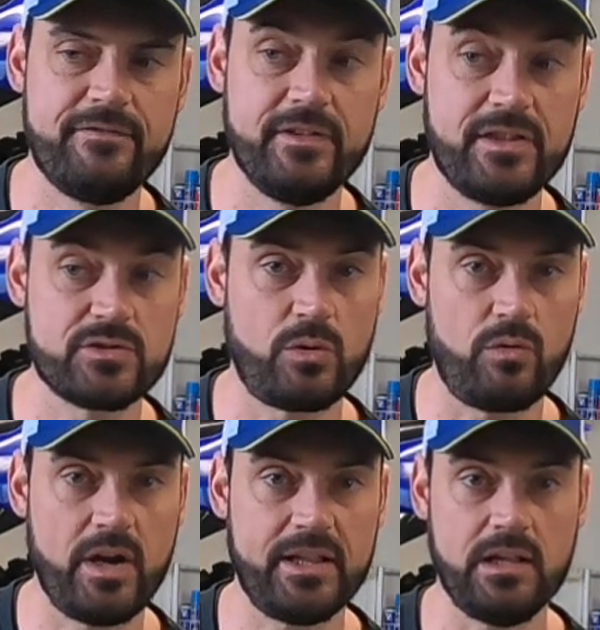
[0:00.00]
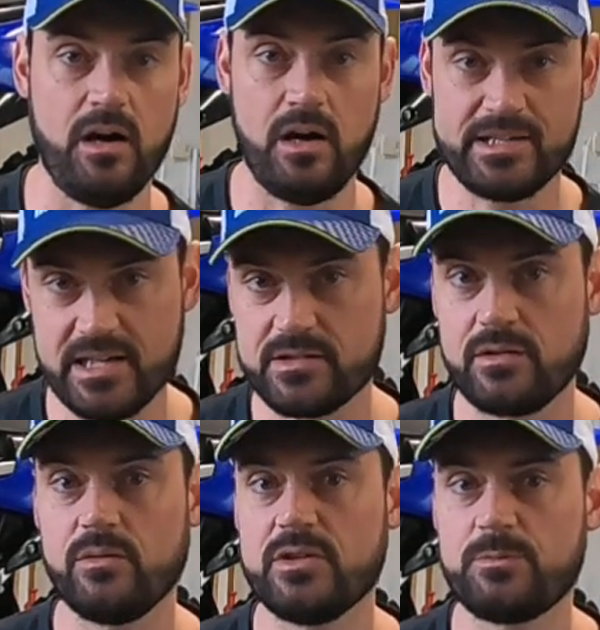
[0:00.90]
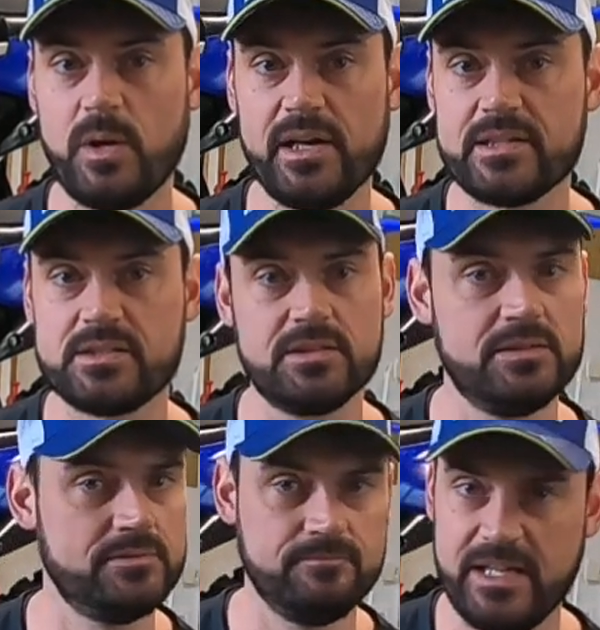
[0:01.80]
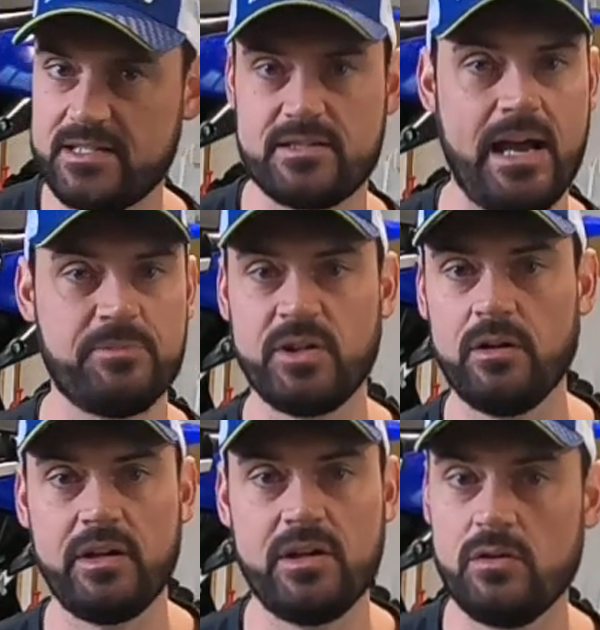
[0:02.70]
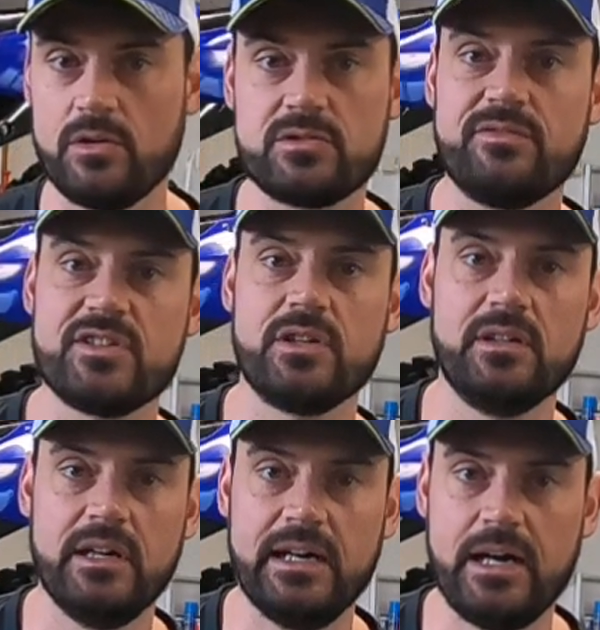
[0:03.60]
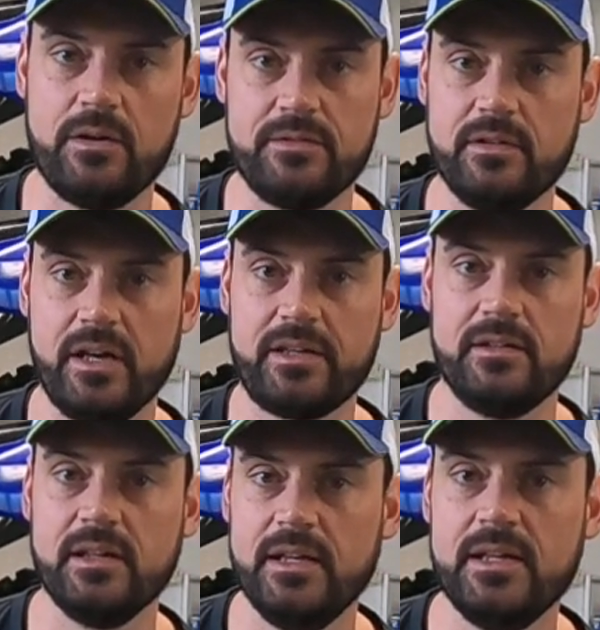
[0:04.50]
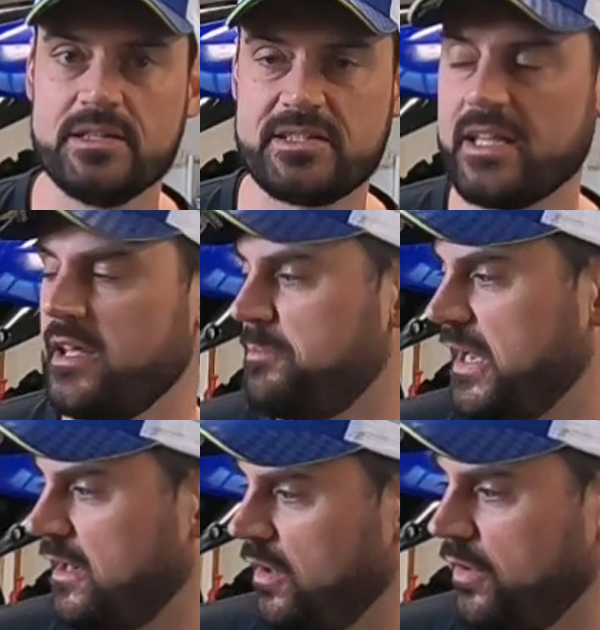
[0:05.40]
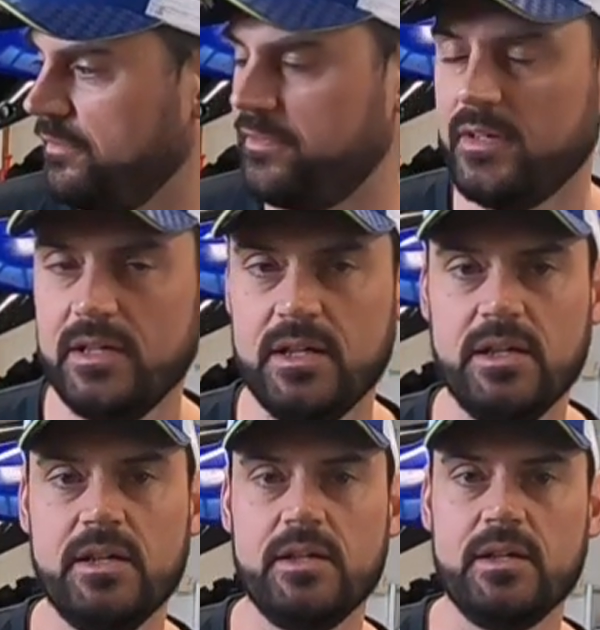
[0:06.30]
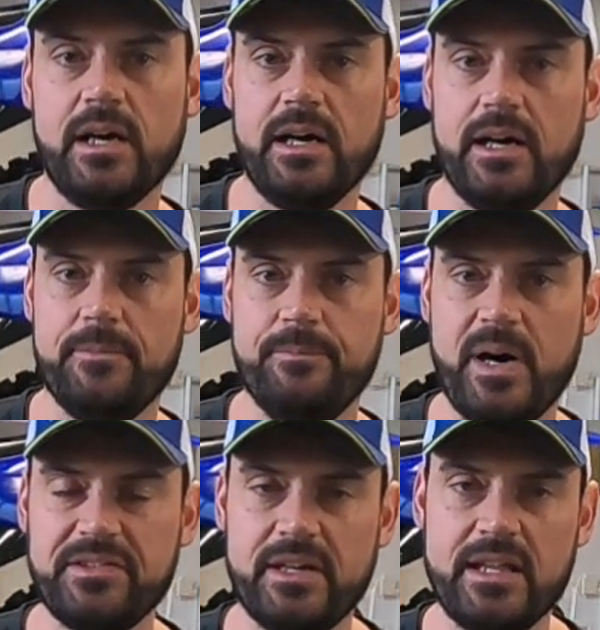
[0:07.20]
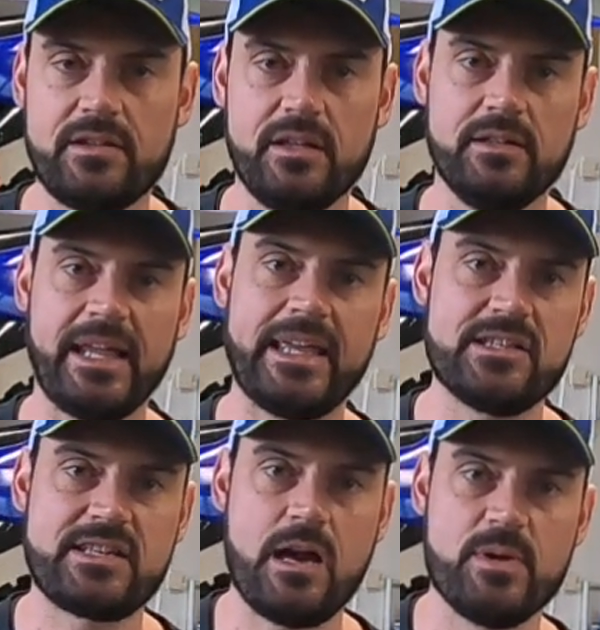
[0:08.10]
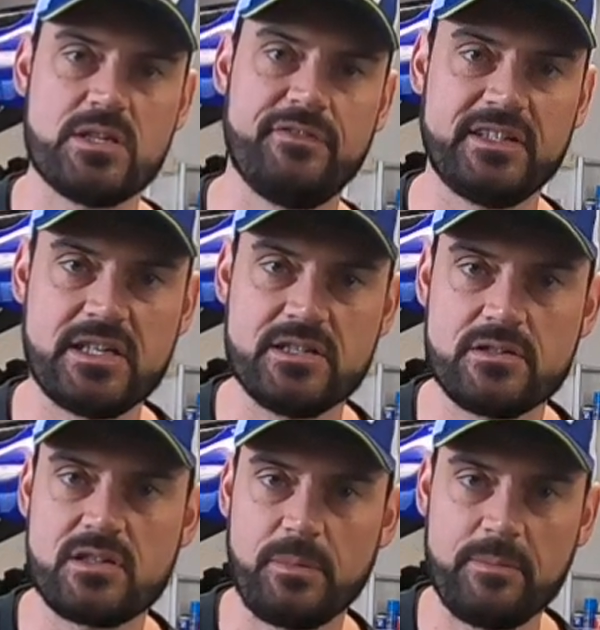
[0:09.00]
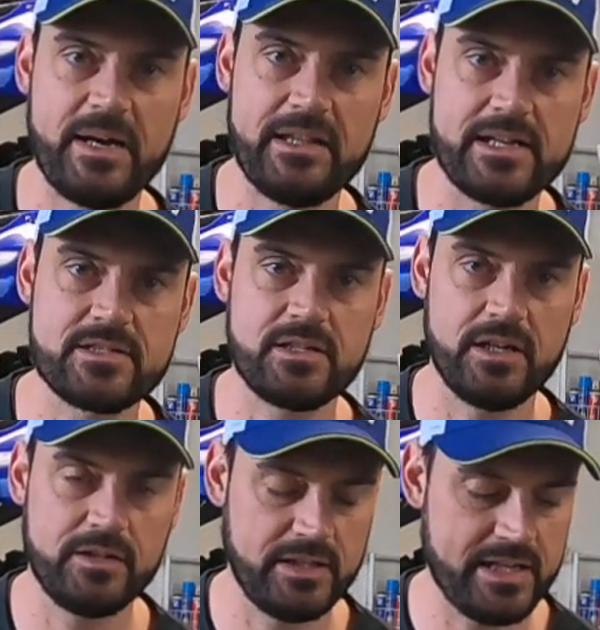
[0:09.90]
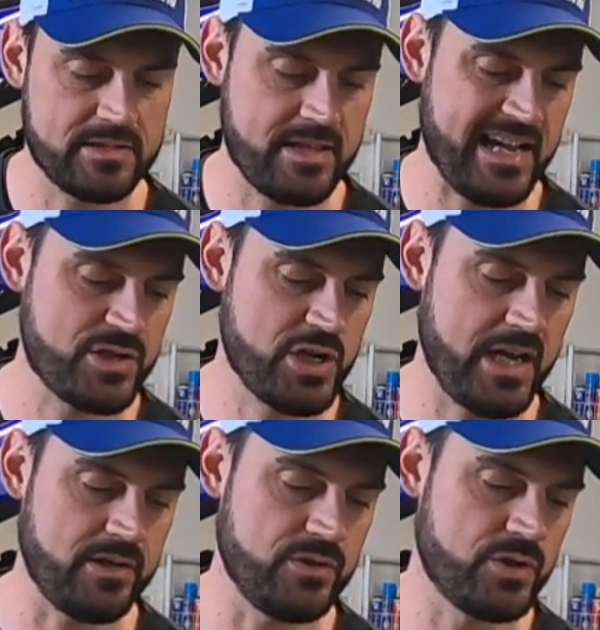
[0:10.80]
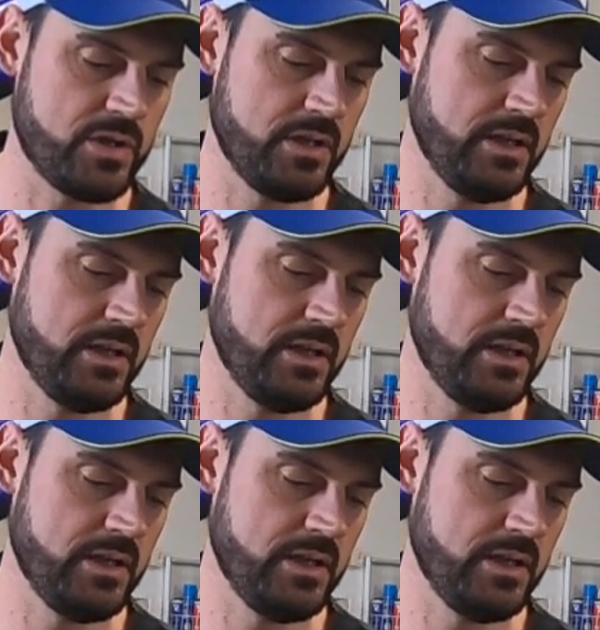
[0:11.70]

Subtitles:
For the sort of riding that I tend to do on these bikes, it's absolutely not sufficient. I could see there being a lot of underneath and linkage damage if I didn't do something about that, so hence that change.